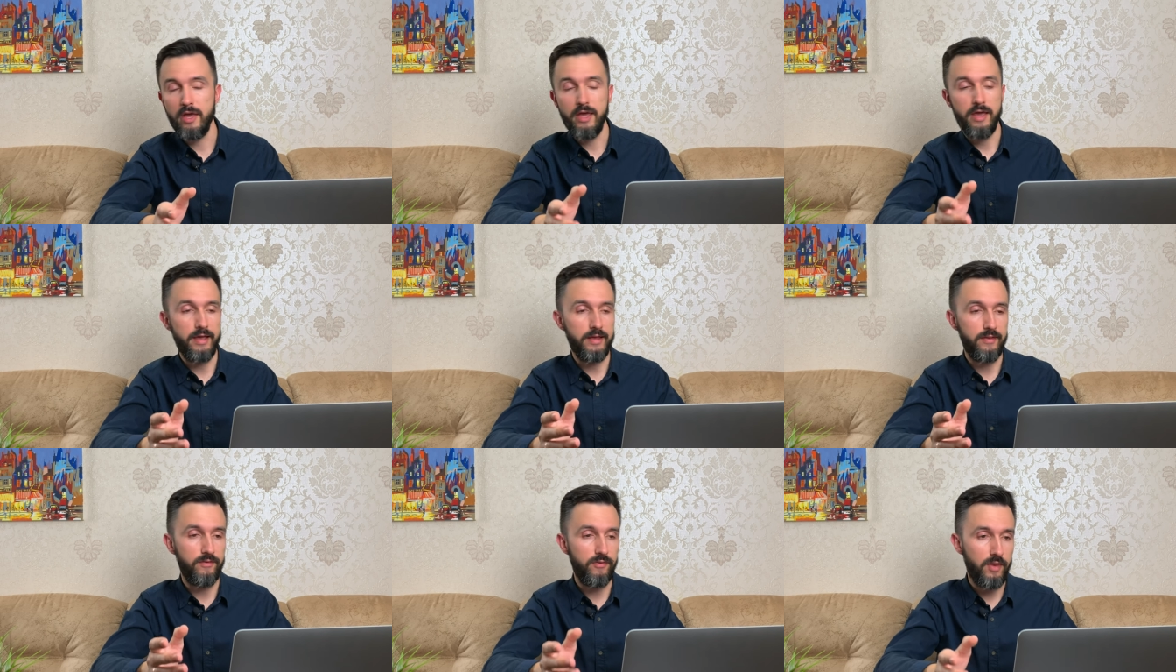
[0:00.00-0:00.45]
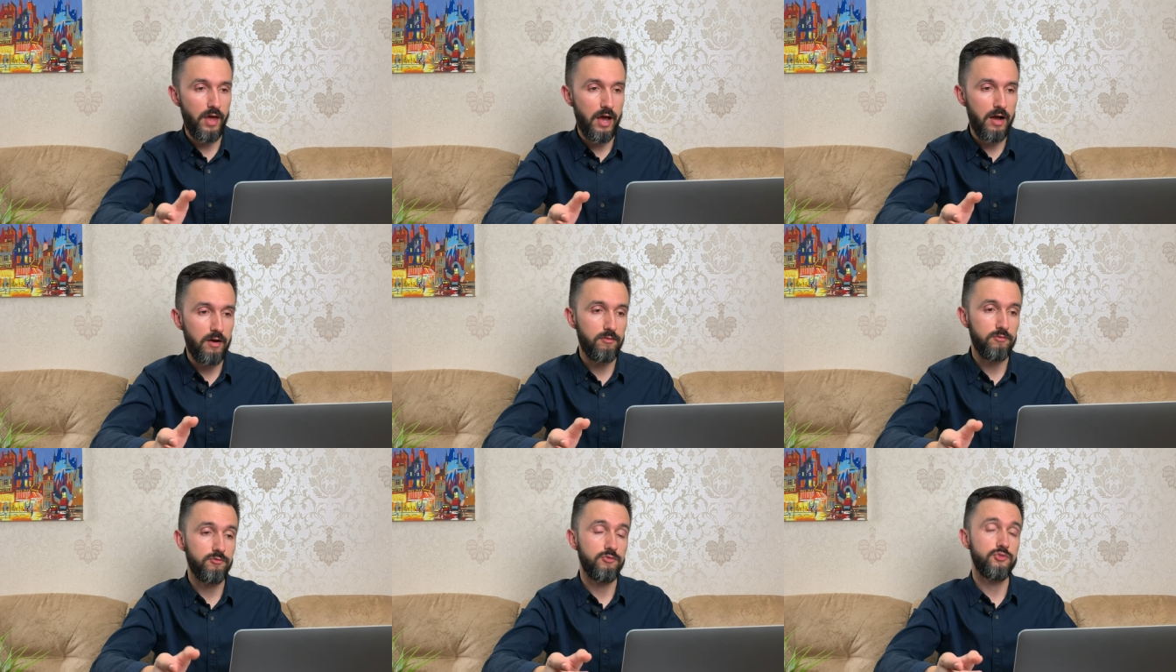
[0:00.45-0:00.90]
and
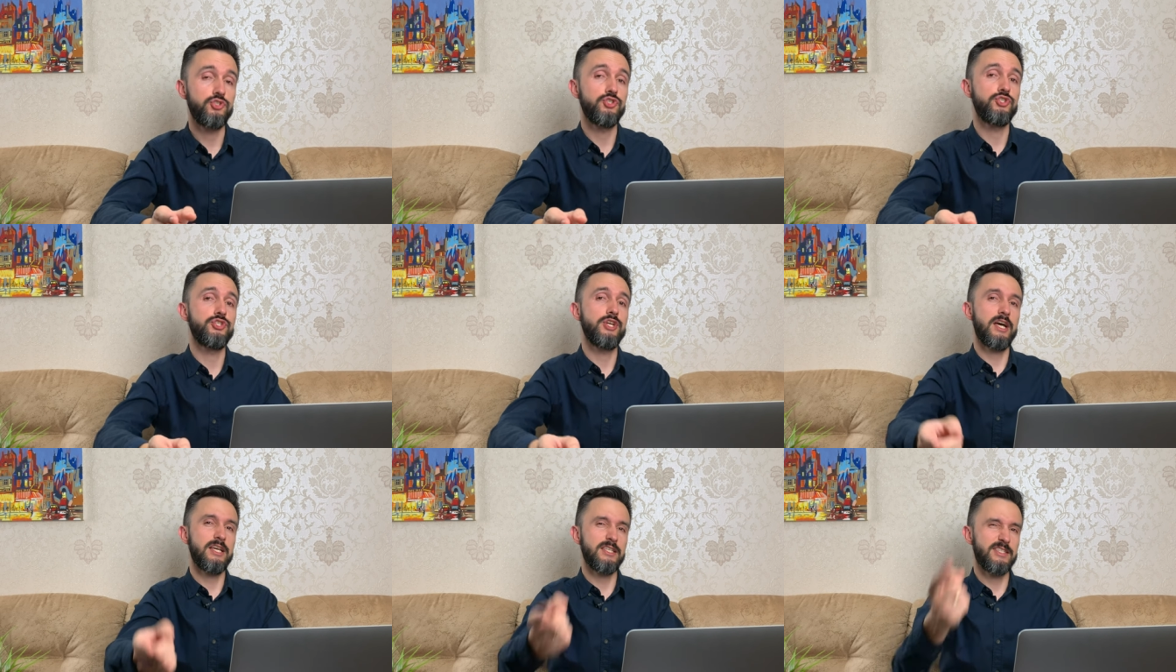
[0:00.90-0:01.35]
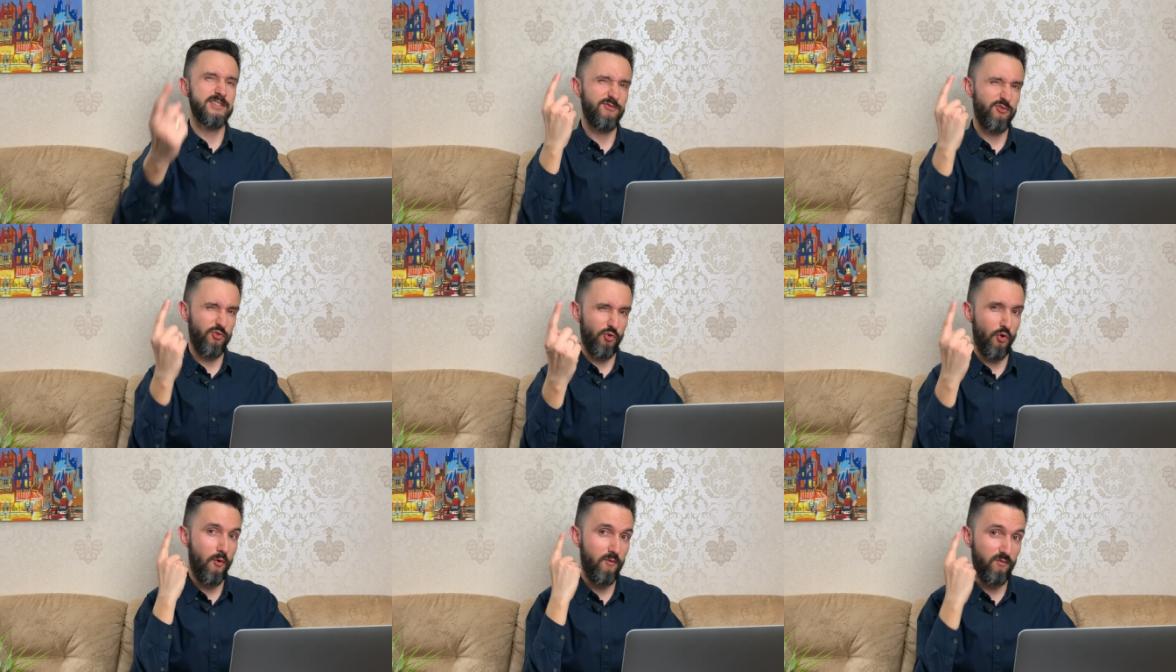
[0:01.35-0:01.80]
now just
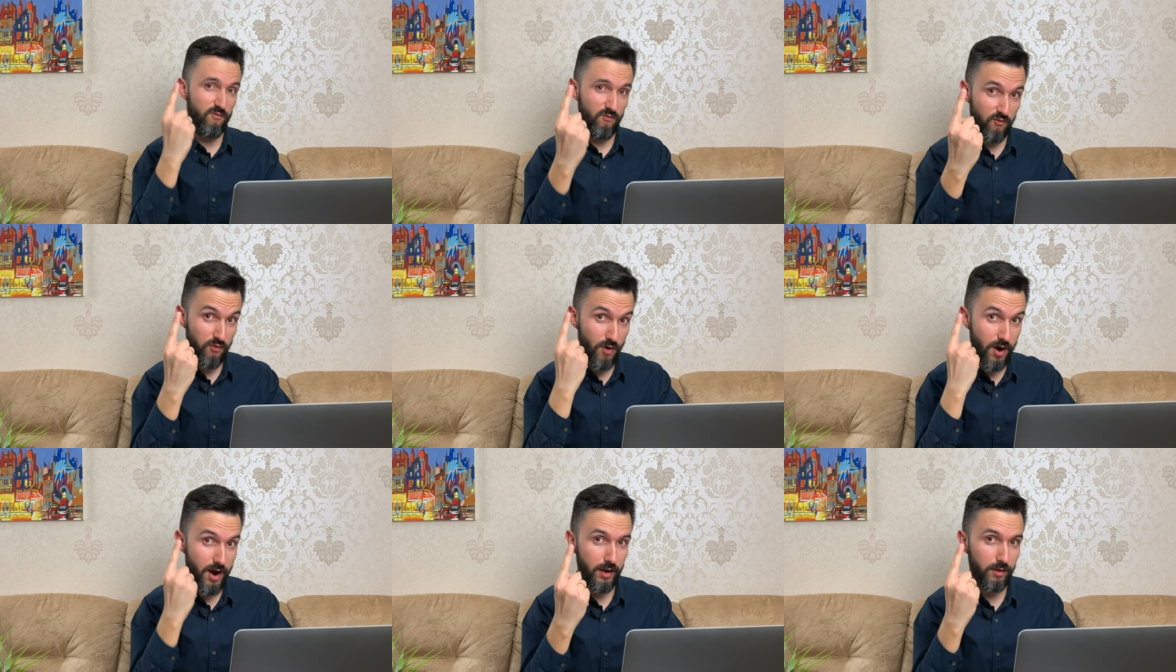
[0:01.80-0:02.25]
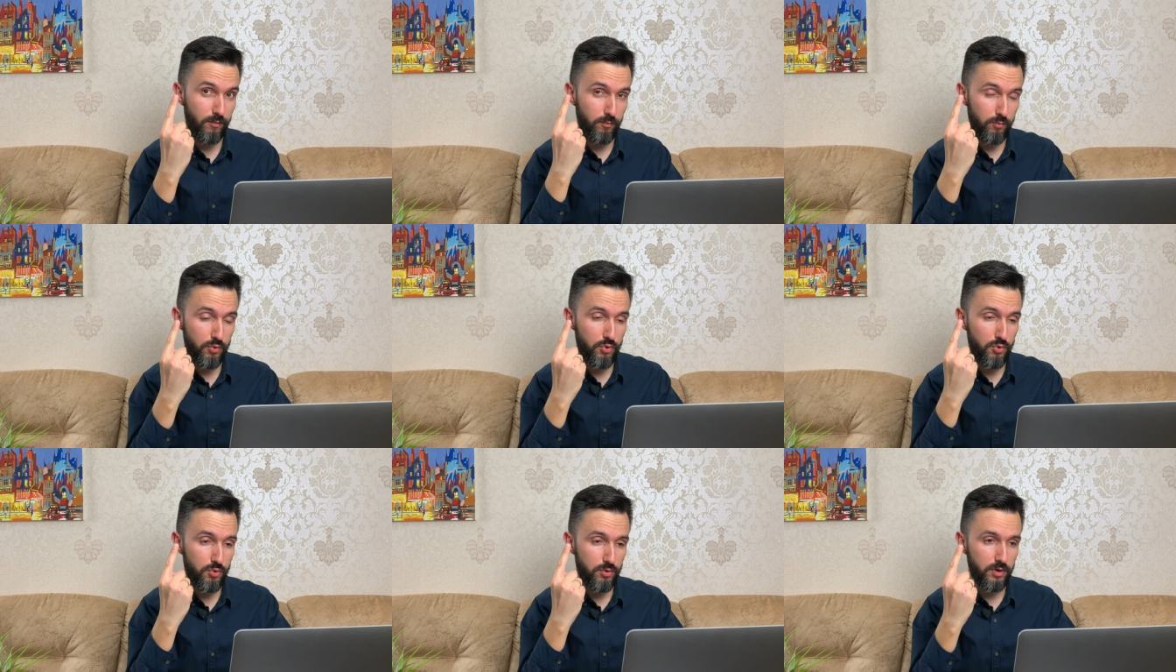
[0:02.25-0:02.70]
from one
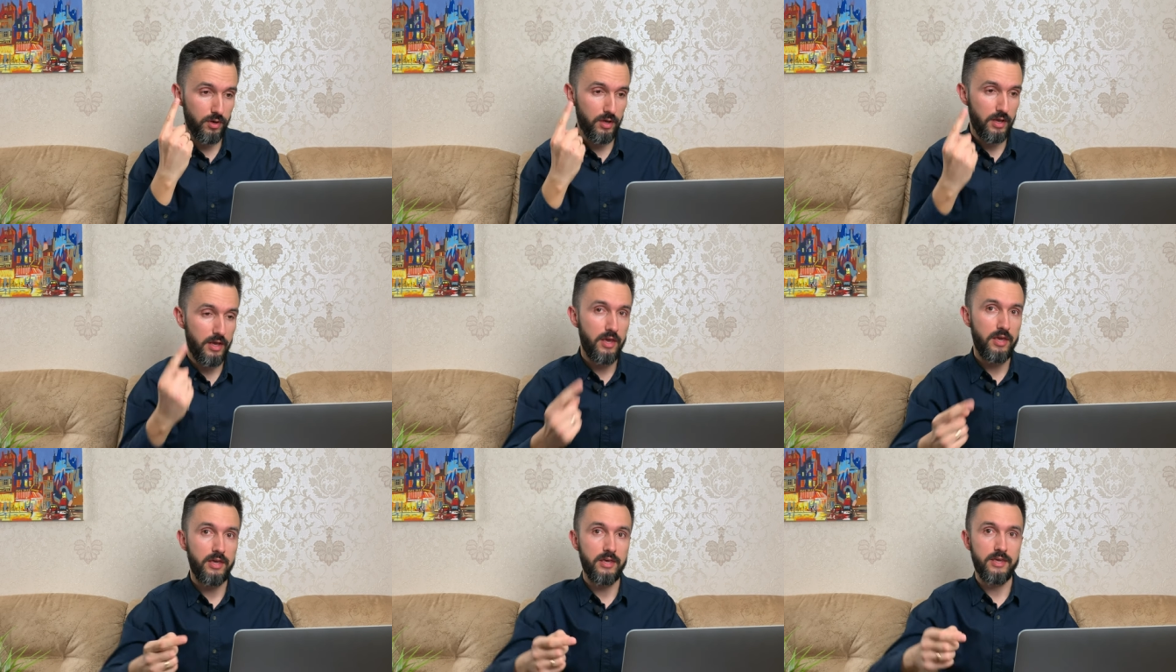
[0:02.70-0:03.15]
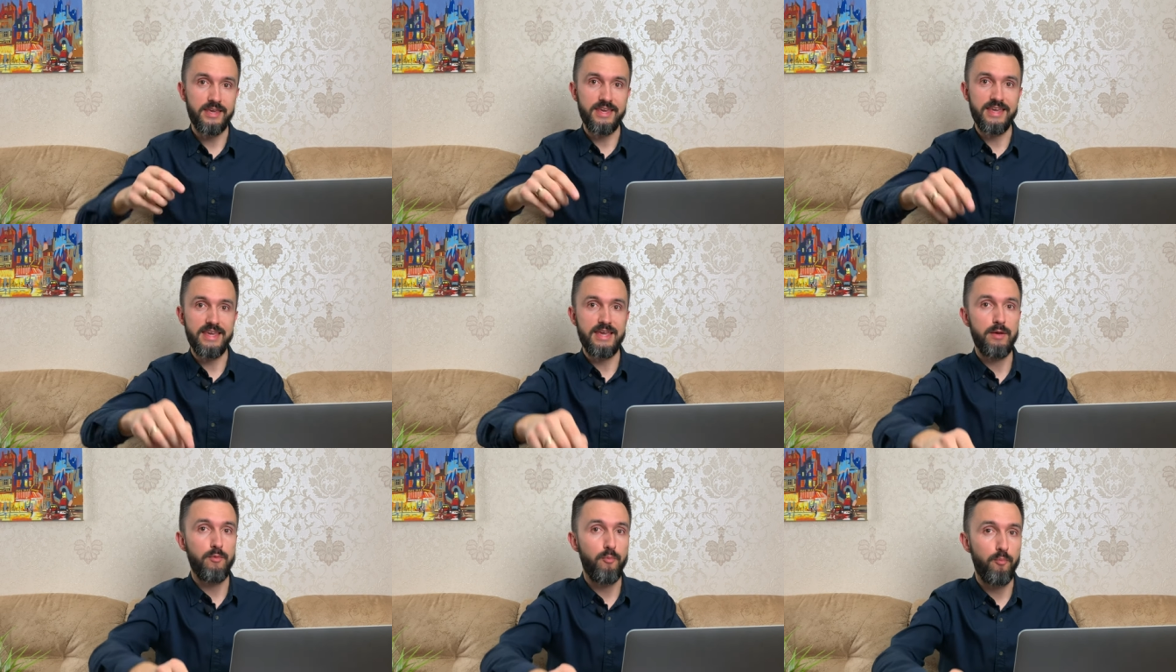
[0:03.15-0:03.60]
book
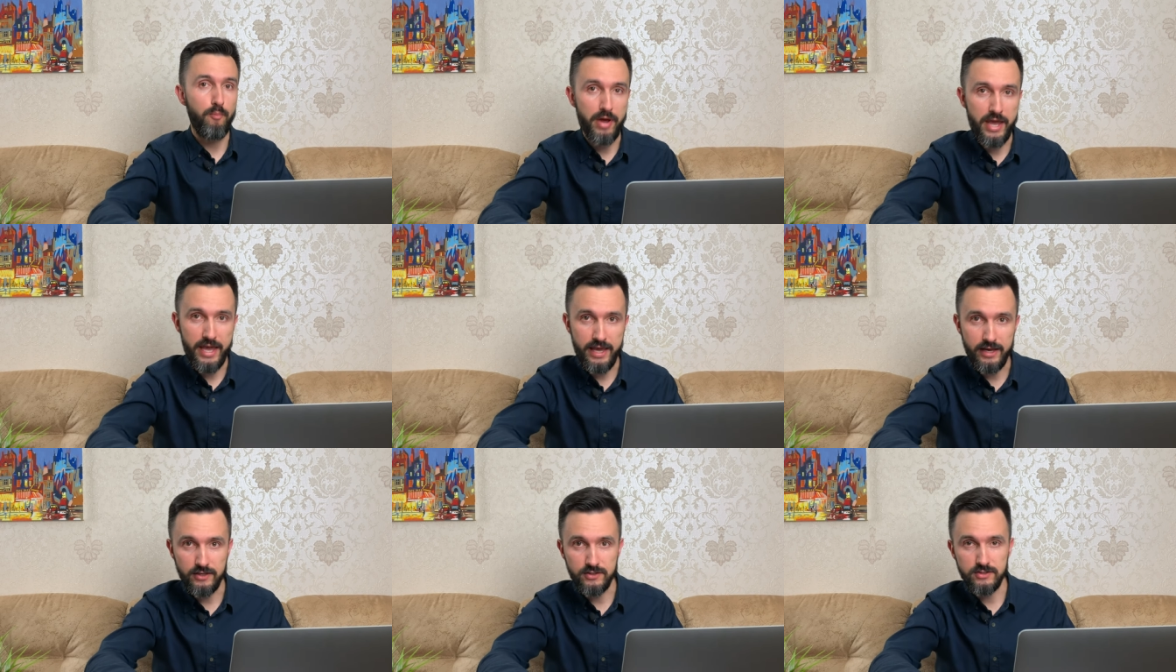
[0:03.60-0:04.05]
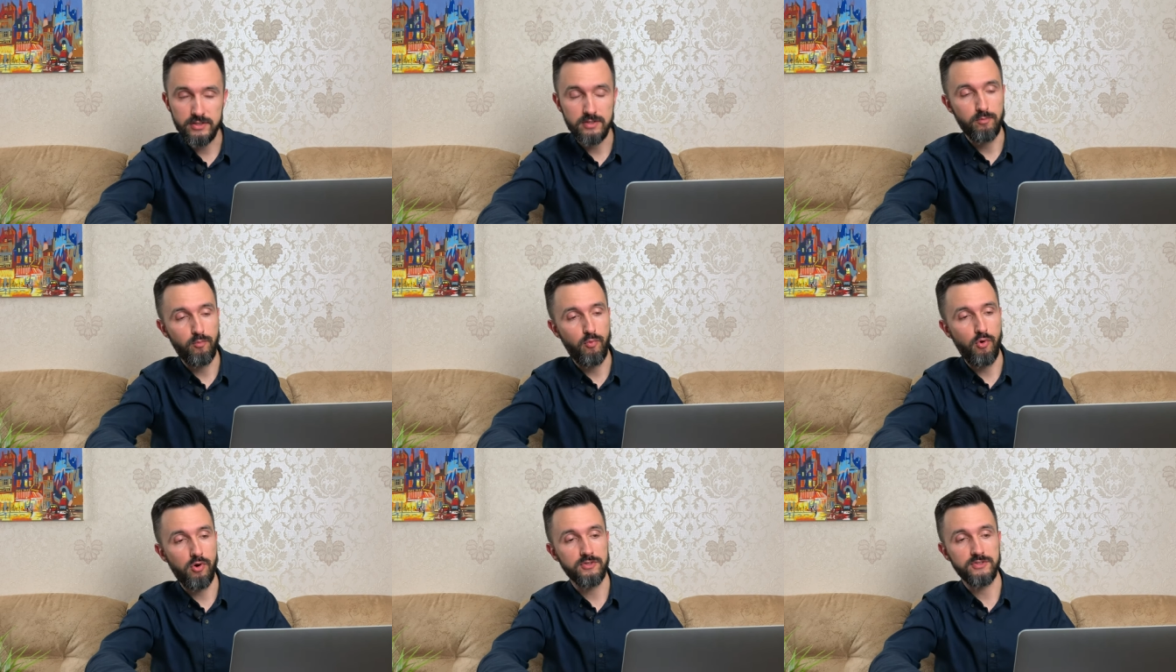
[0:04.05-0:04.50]
he makes
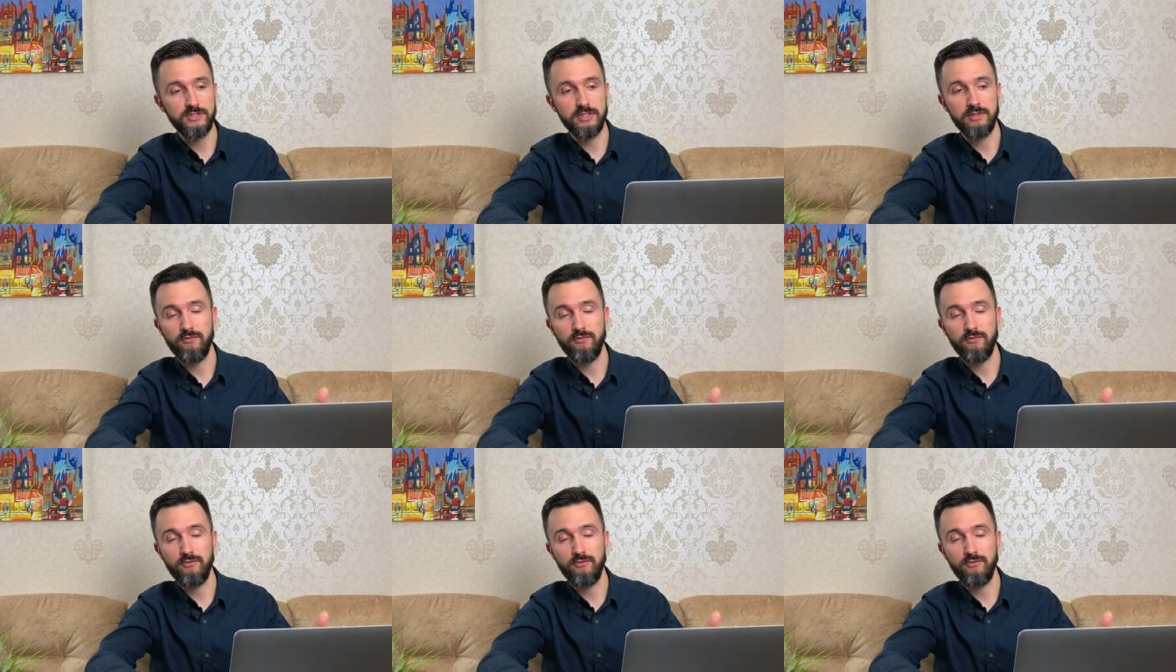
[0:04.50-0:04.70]
more than